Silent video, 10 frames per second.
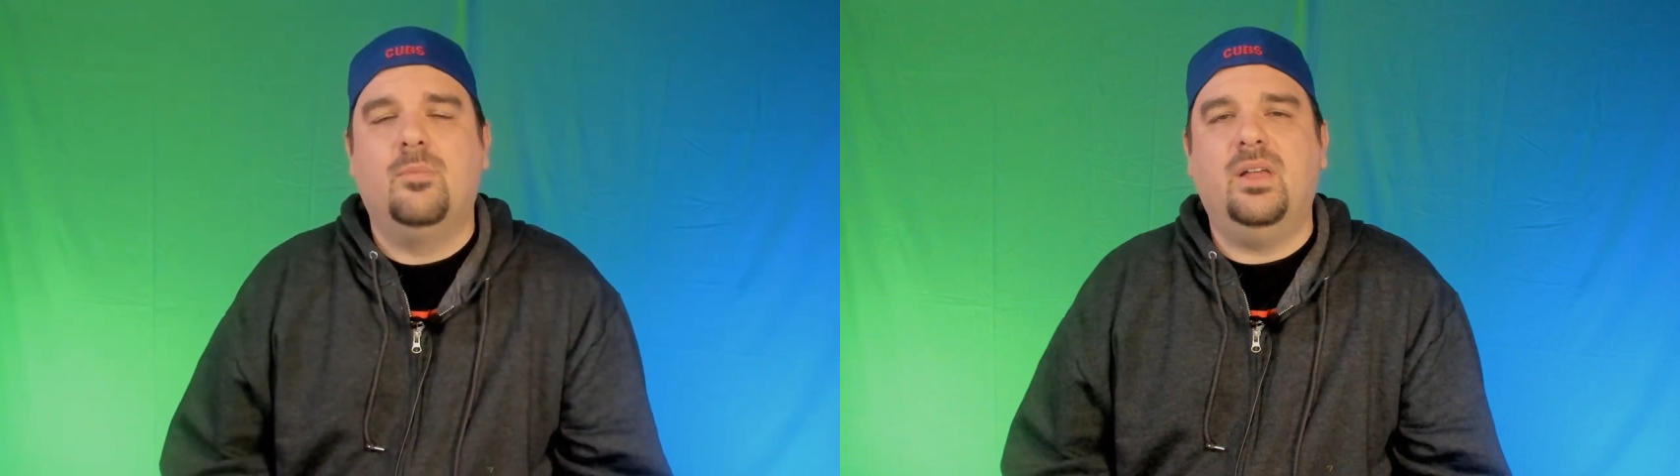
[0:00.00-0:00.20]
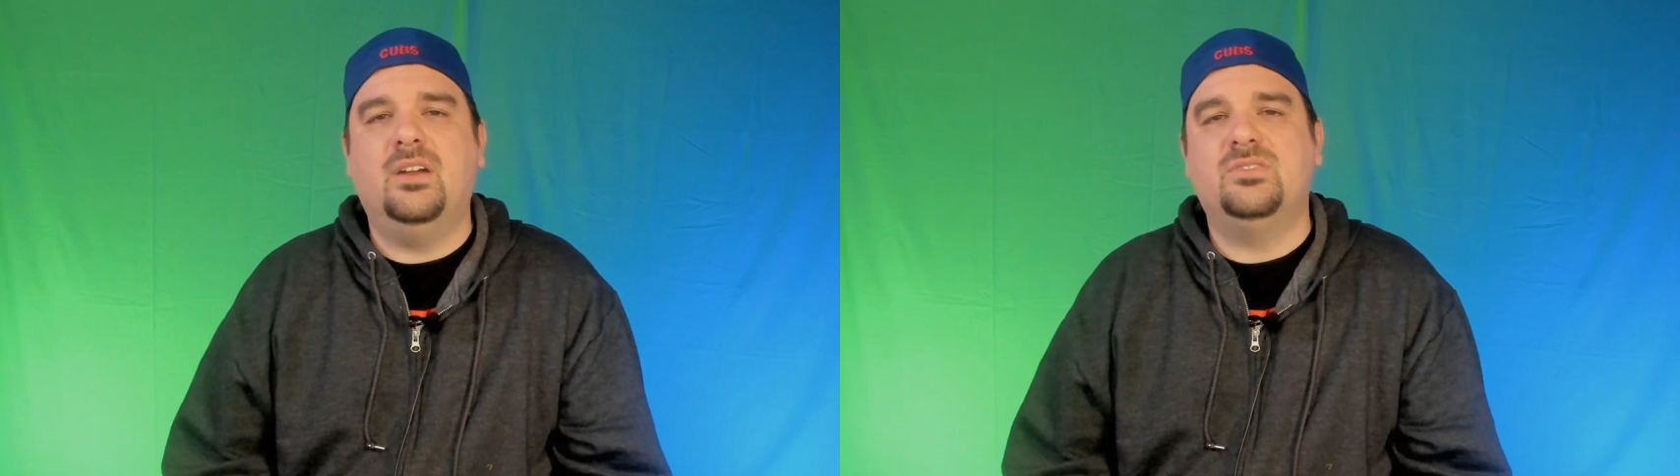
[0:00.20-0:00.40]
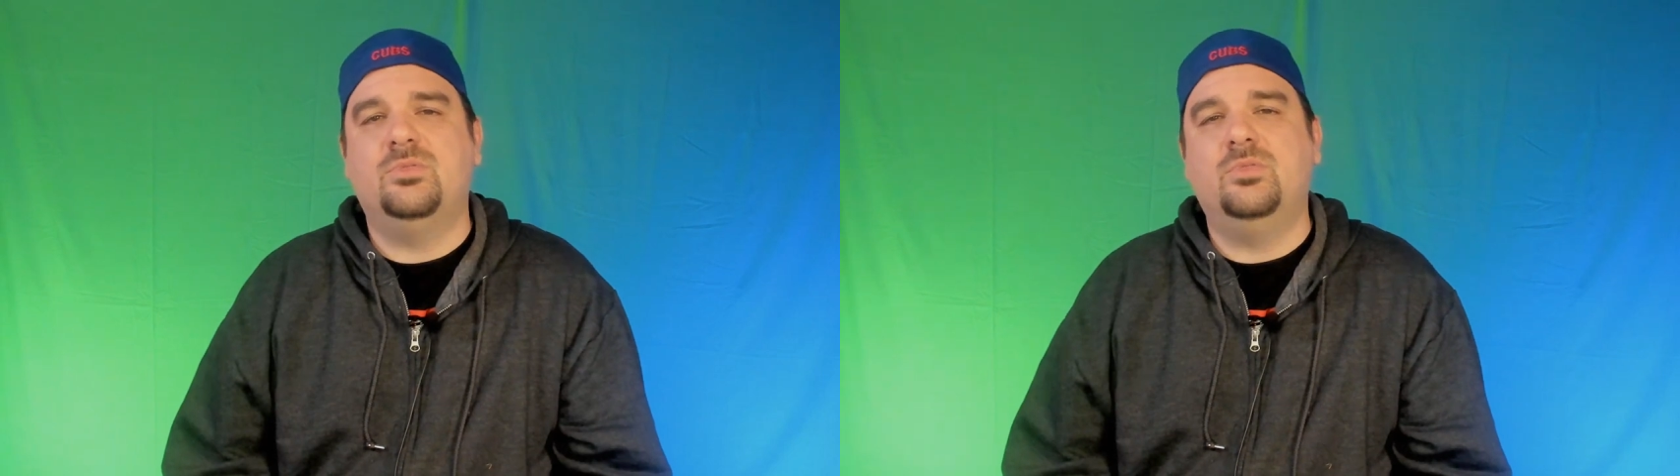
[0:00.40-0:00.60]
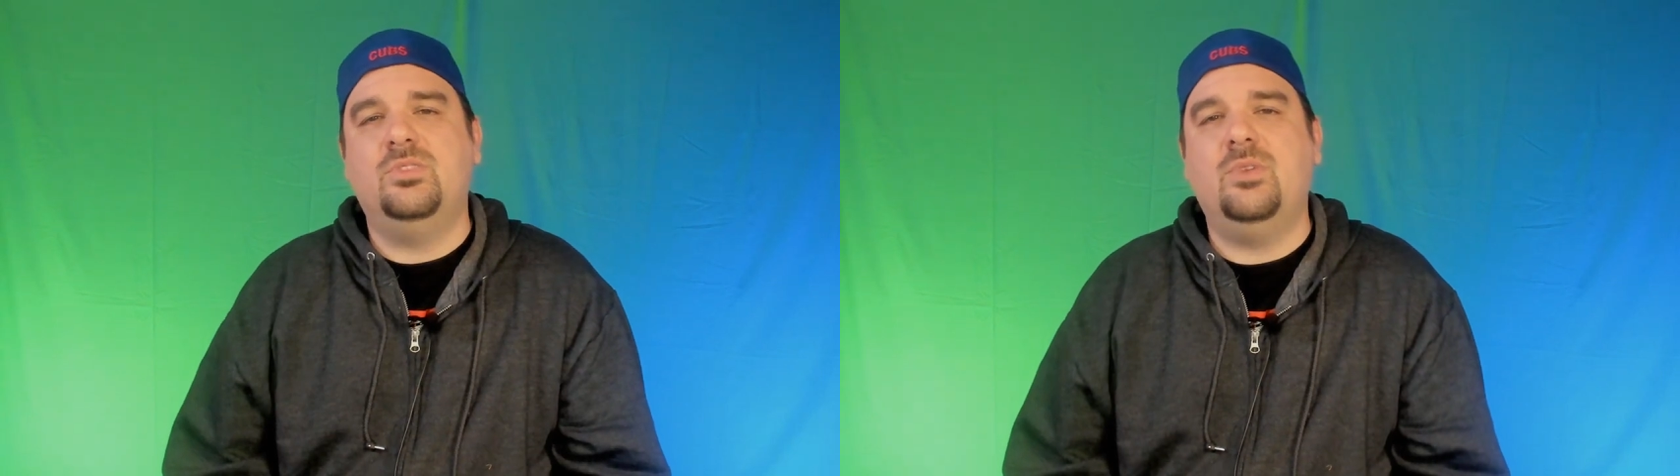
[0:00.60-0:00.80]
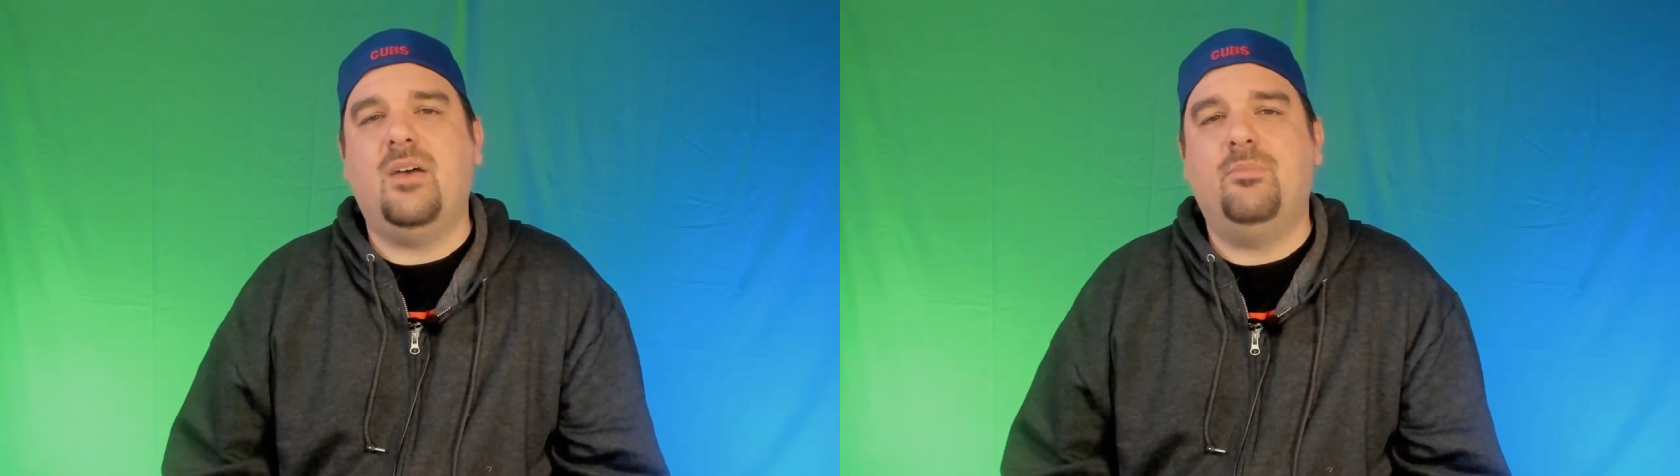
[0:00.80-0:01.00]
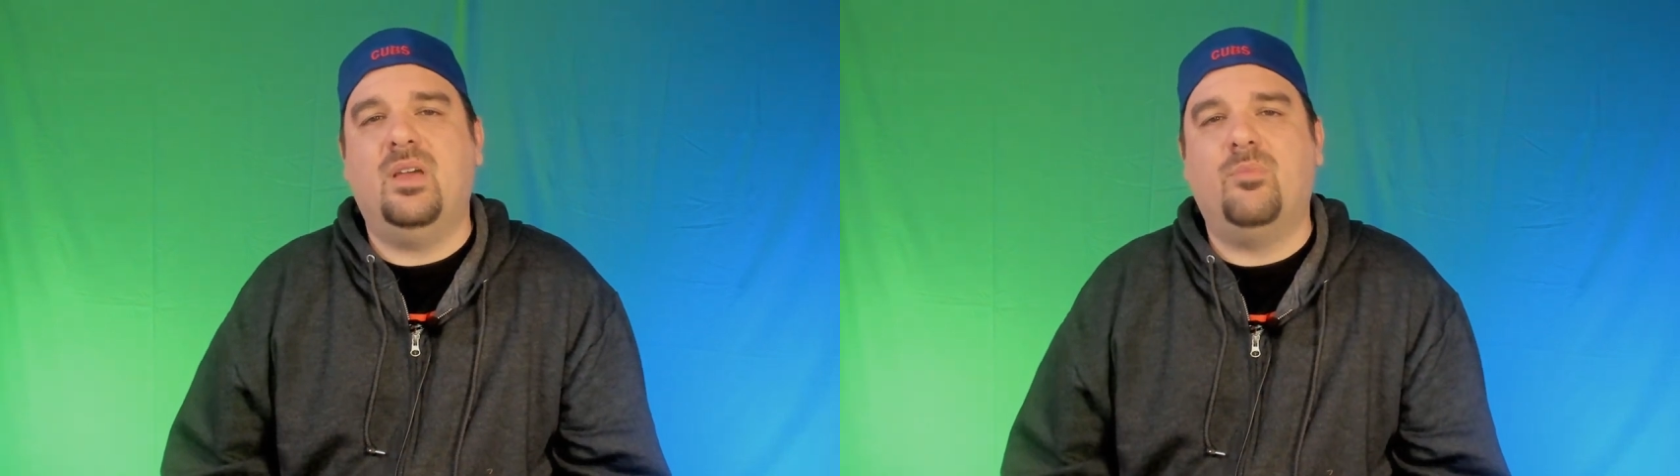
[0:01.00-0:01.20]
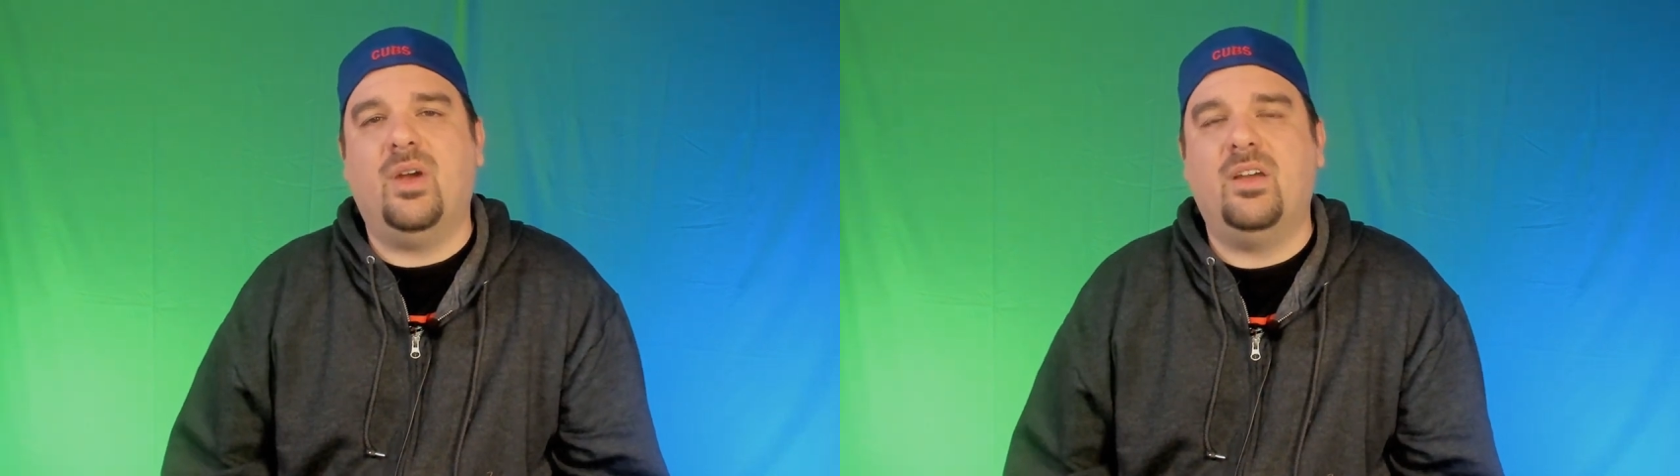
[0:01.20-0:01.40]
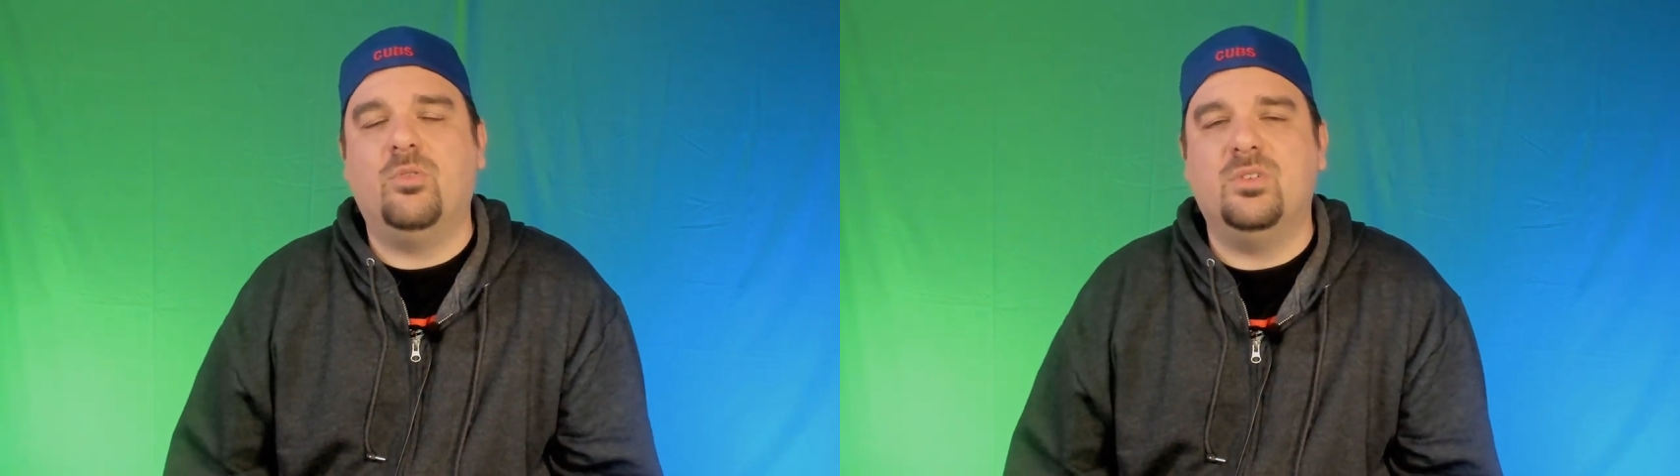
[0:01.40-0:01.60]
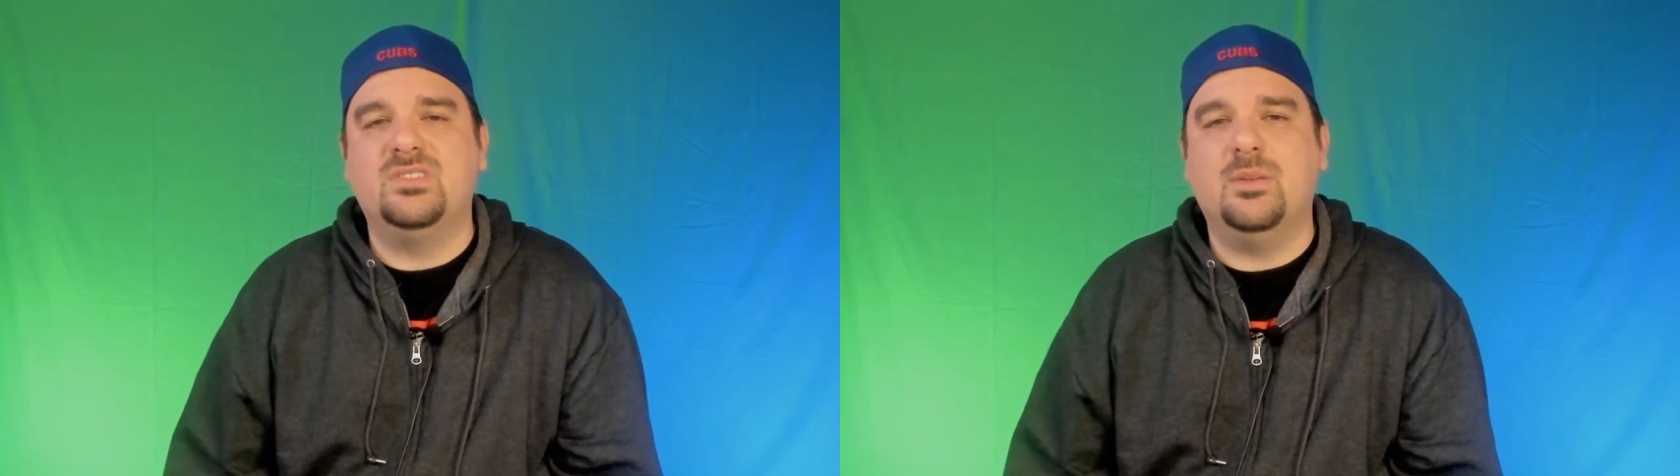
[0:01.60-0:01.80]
players who do have big bankrolls,